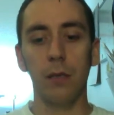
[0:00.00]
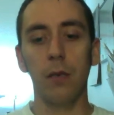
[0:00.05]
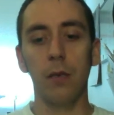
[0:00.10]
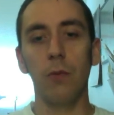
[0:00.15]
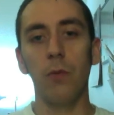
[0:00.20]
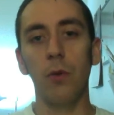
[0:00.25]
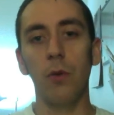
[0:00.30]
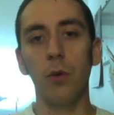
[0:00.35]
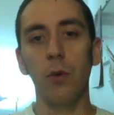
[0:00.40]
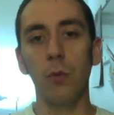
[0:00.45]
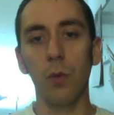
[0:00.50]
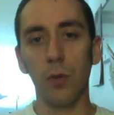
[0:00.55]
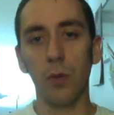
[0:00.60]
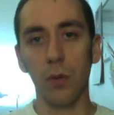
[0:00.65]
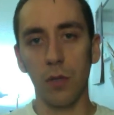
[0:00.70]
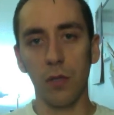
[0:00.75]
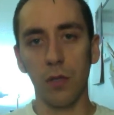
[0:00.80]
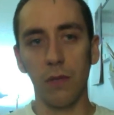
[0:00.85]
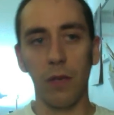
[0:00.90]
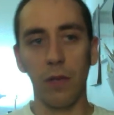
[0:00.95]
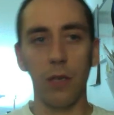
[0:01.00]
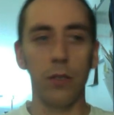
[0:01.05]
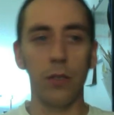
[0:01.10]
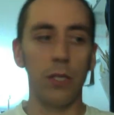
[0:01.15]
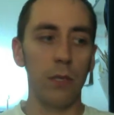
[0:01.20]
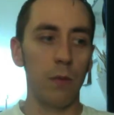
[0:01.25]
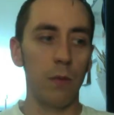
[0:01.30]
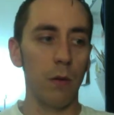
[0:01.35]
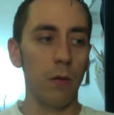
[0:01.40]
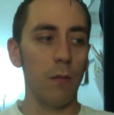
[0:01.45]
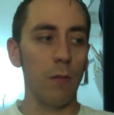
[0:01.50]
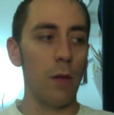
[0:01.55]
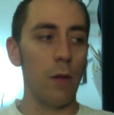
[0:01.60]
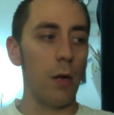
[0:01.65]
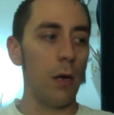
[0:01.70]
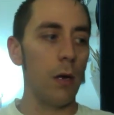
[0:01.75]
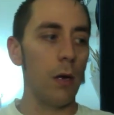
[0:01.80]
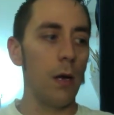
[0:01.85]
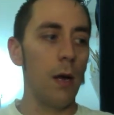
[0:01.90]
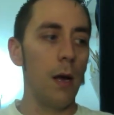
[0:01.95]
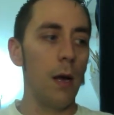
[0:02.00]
renewable sources of energy, blah, blah, blah.